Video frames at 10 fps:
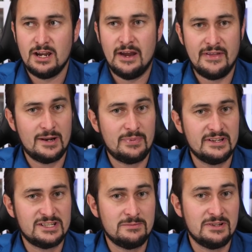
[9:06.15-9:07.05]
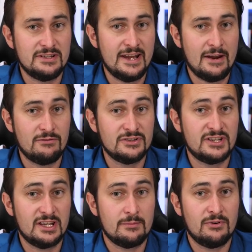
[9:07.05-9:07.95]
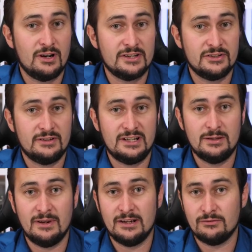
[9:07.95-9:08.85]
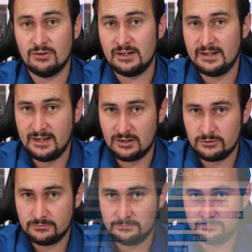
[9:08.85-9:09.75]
Uh, that appears to be the average selling price on eBay right now.